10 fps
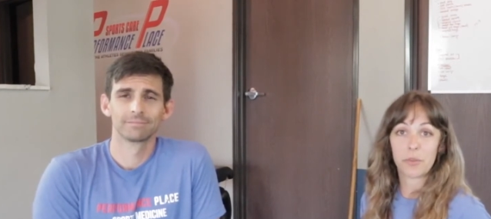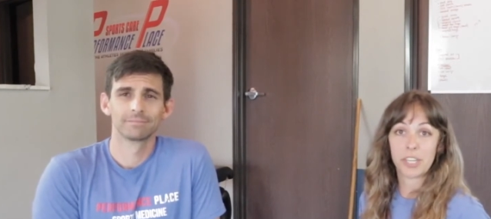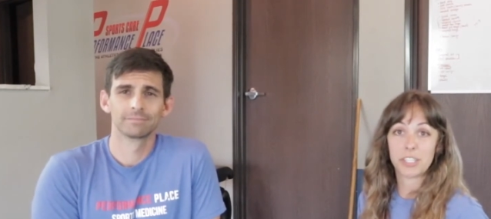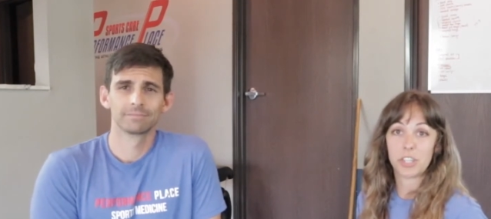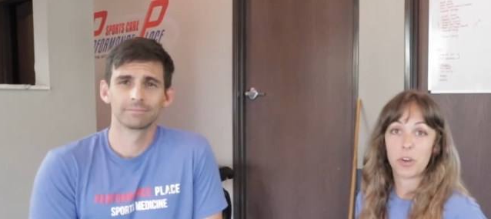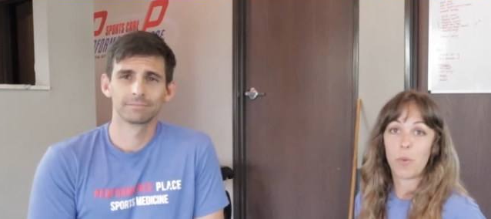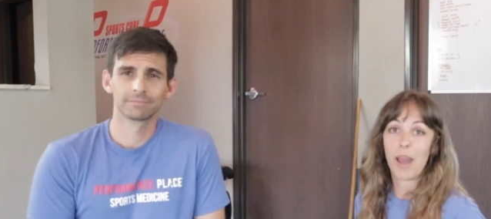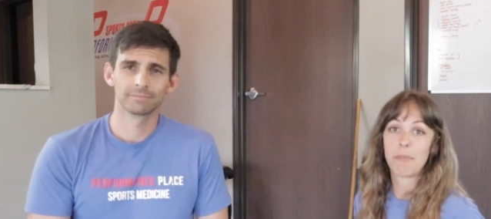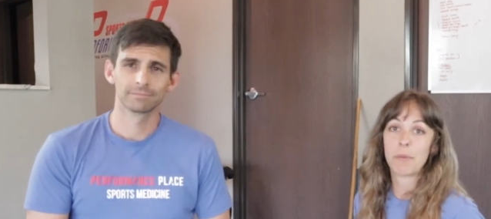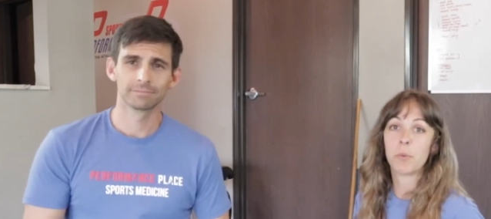Speaker 1: You need to know
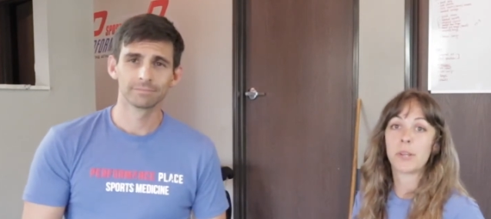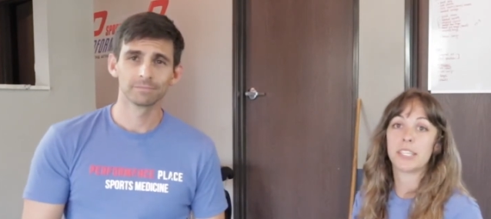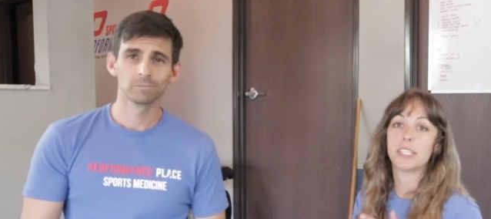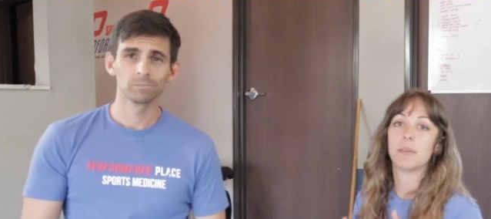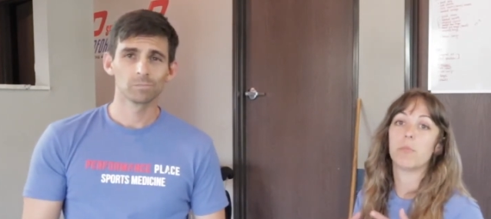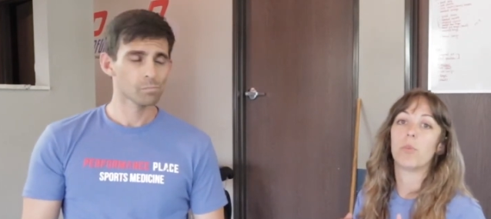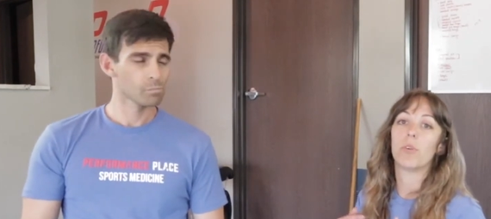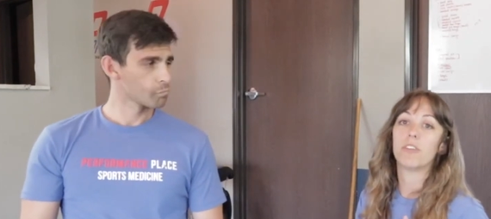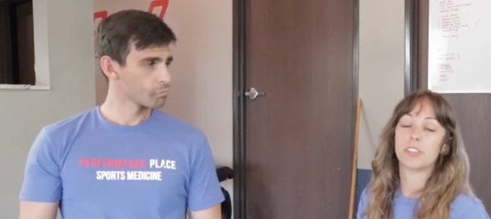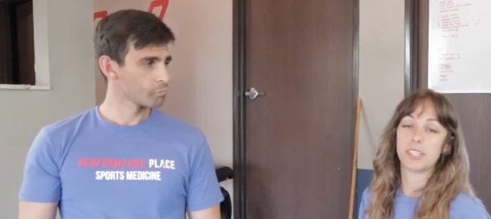why. Maybe we need to
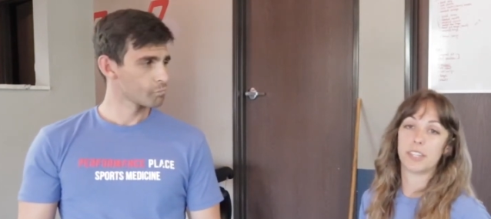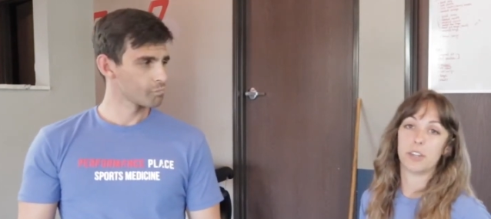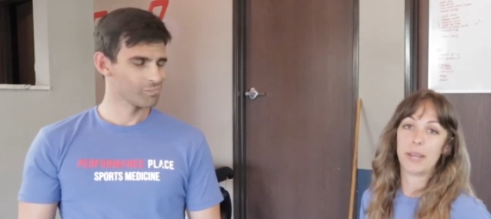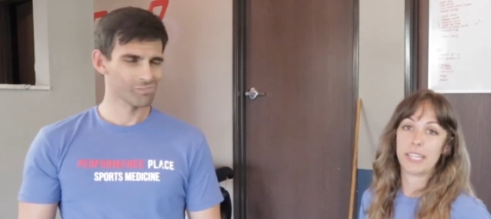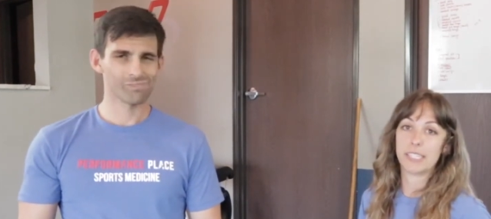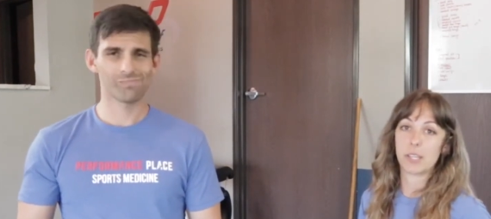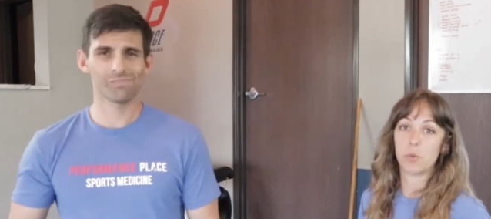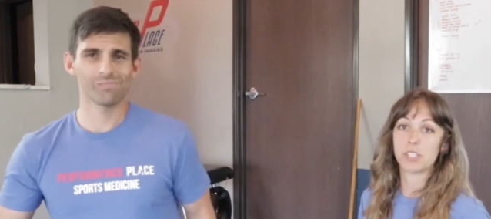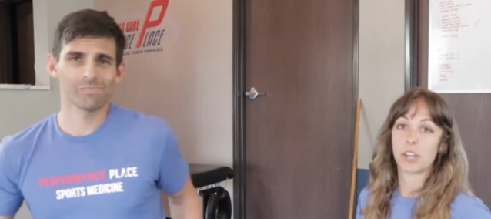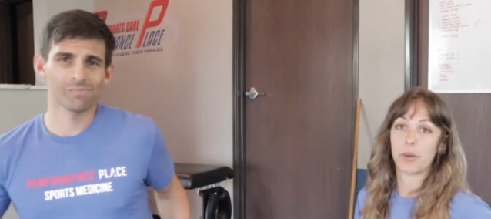reverse a little bit and see
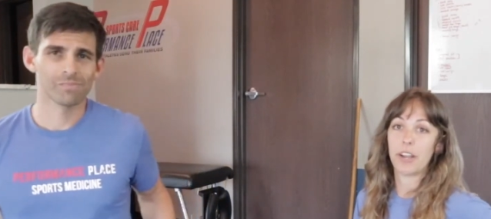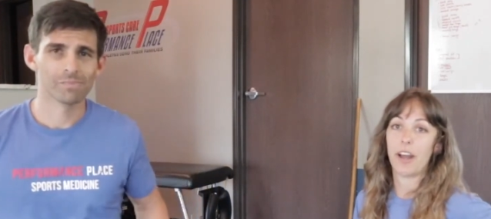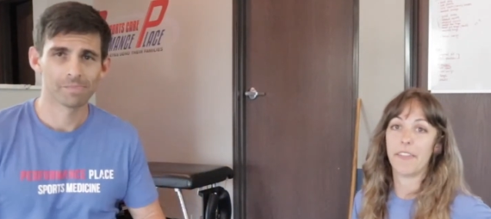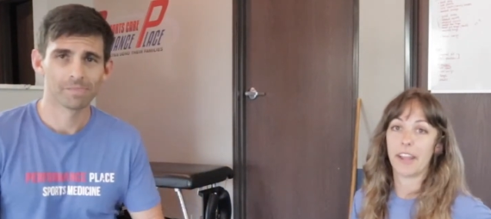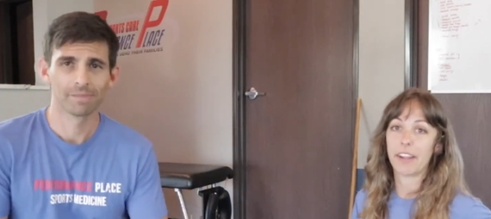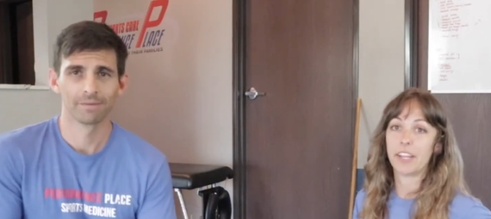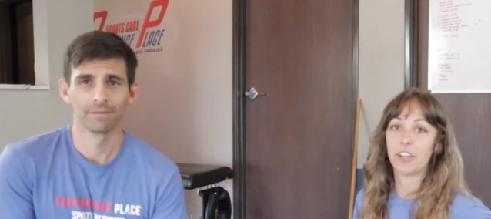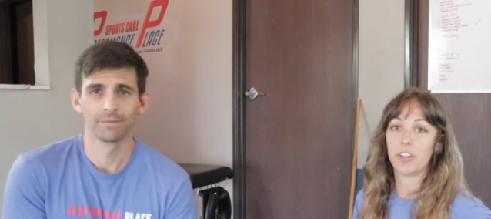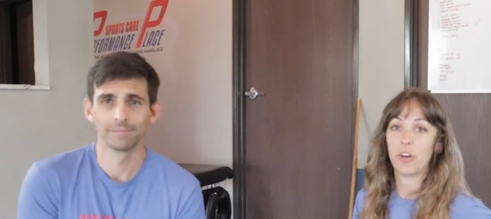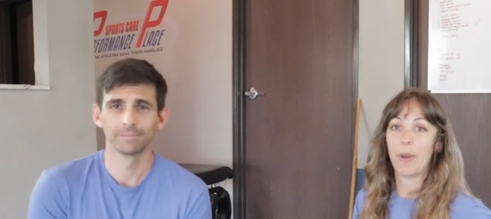what's going on there in
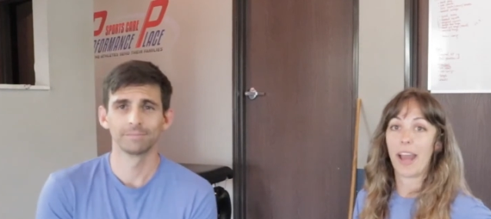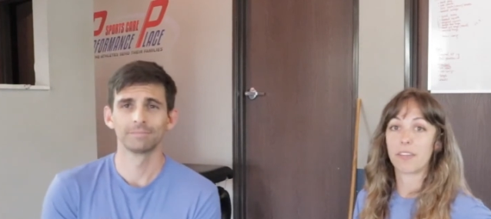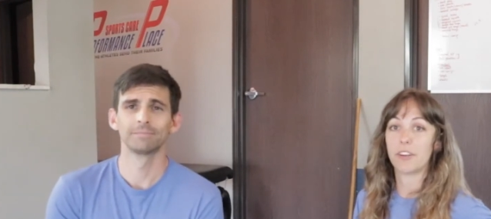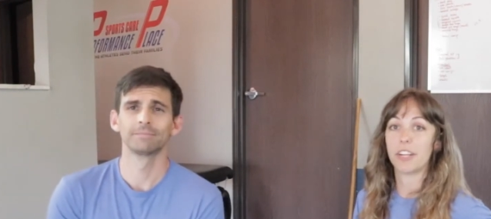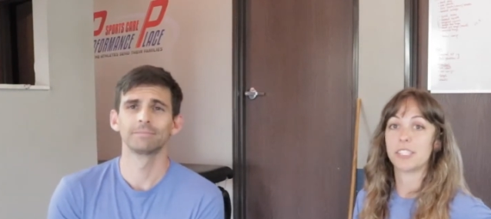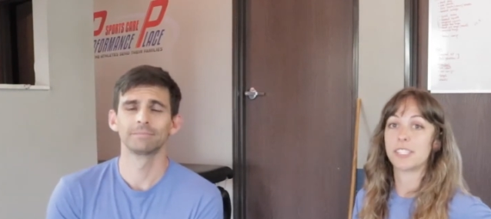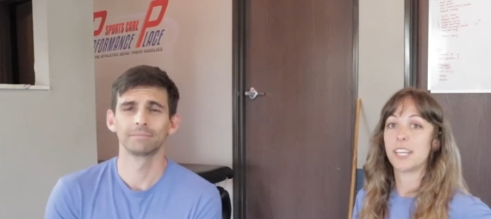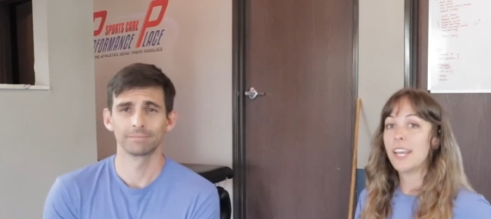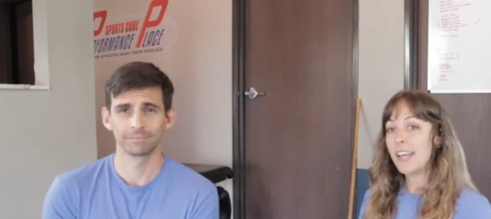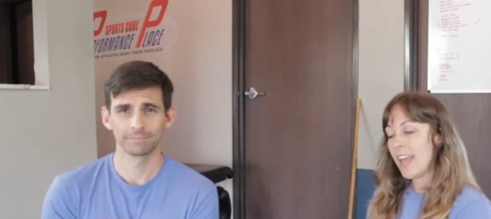your low back first,
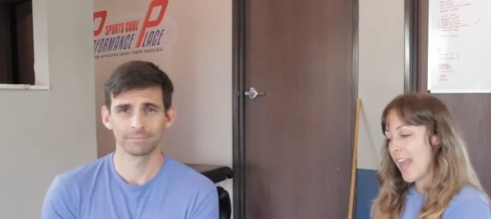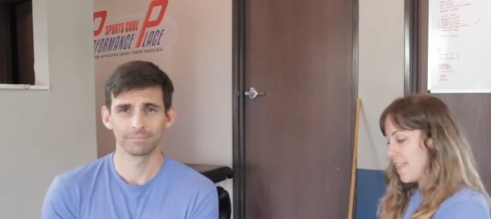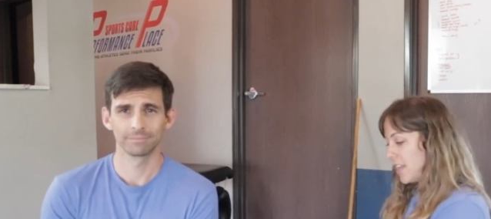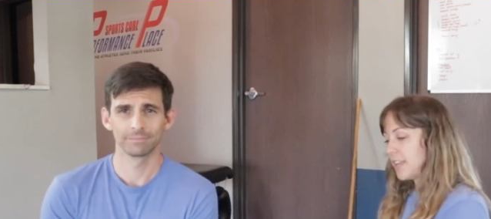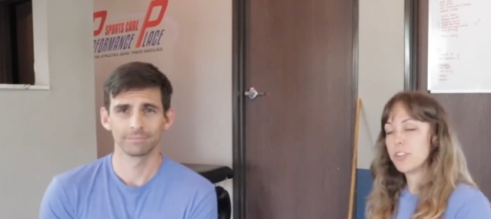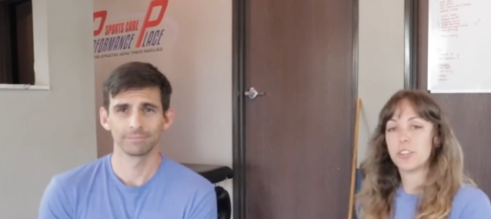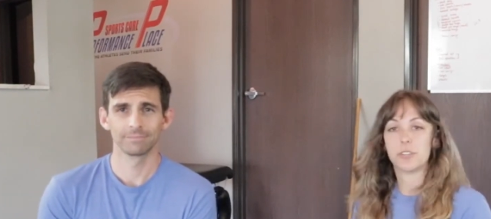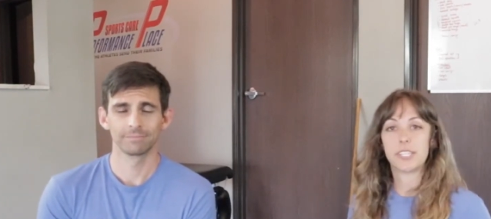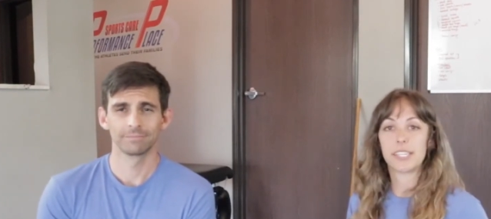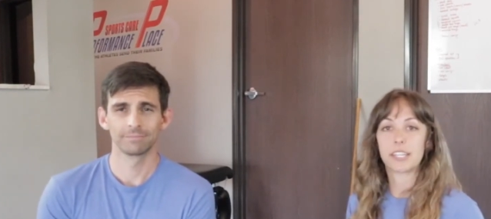and then introduce
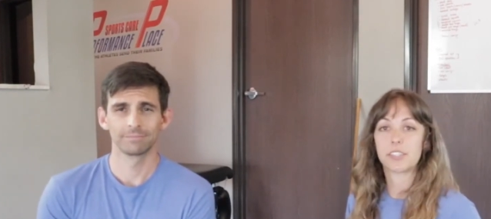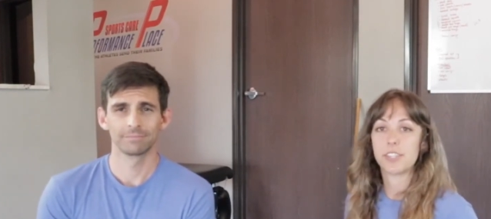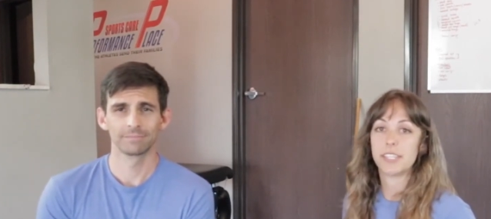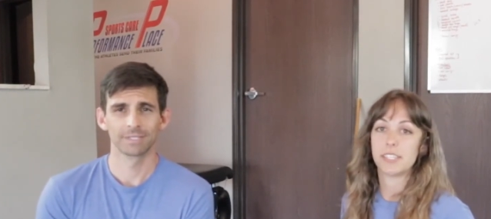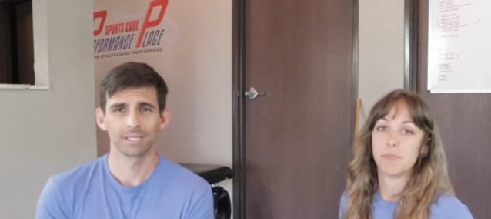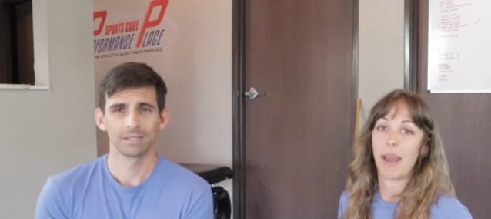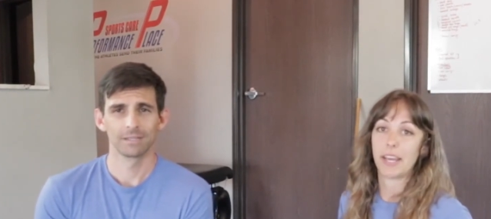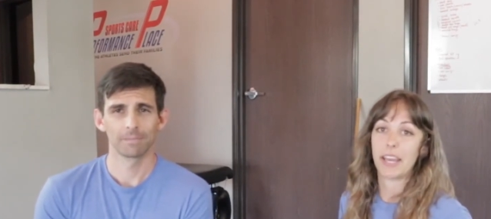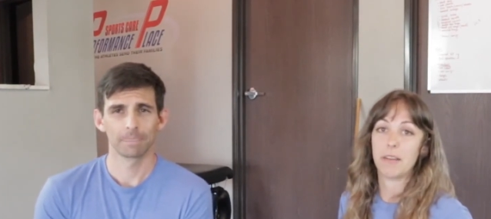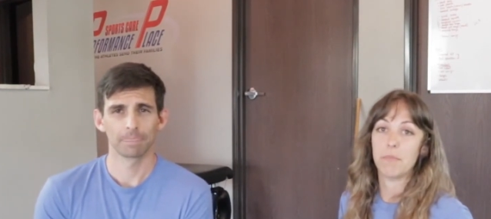these exercises
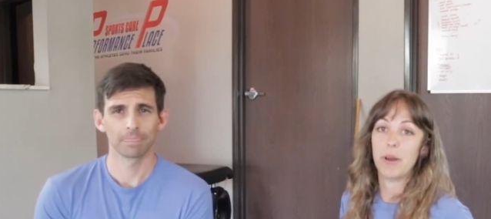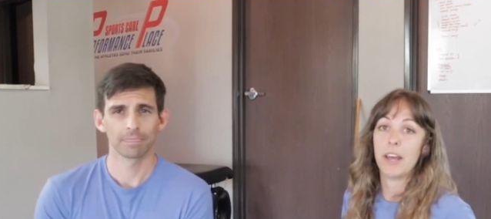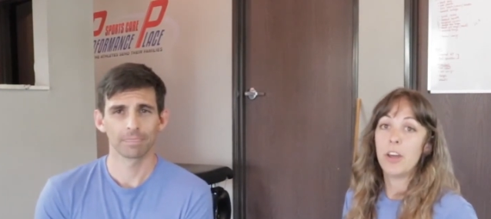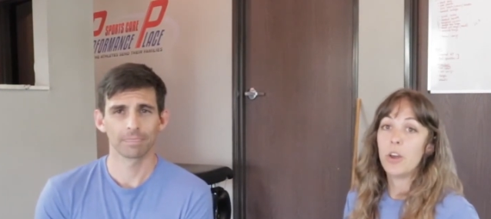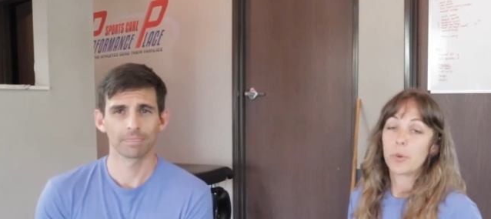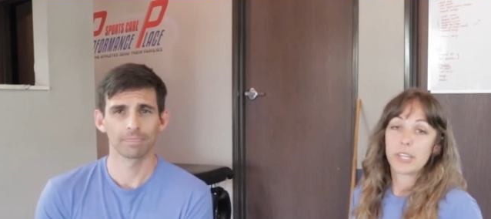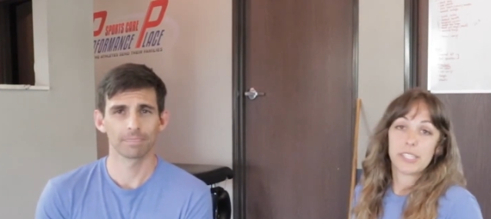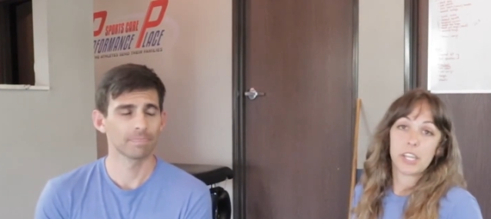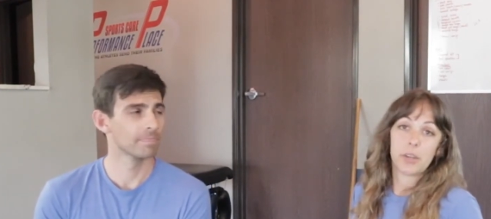back in. But we can see